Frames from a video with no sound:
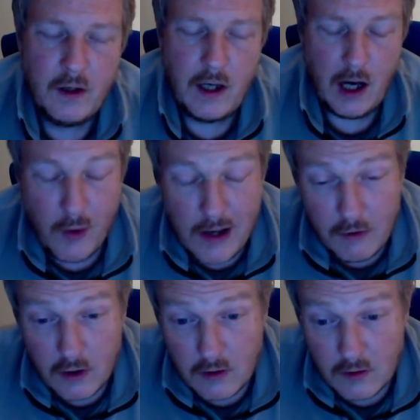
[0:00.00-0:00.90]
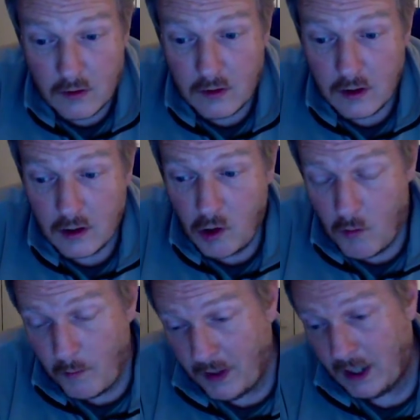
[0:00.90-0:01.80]
However,
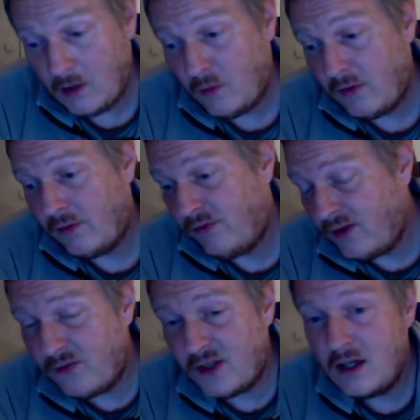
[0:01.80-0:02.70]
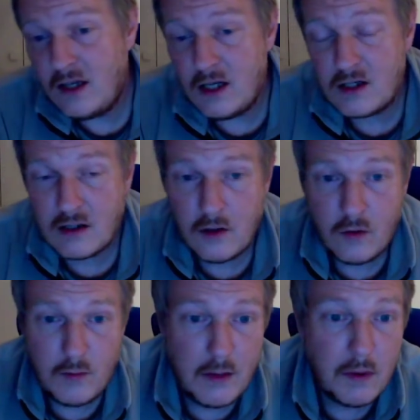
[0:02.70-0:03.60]
compared with 15 years ago,
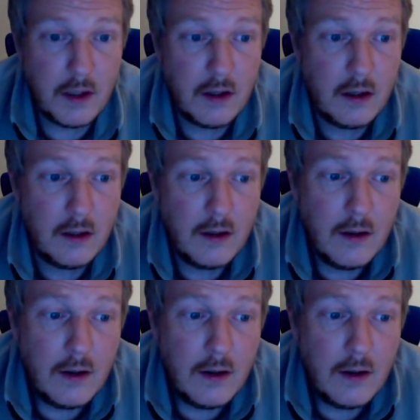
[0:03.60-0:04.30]
maybe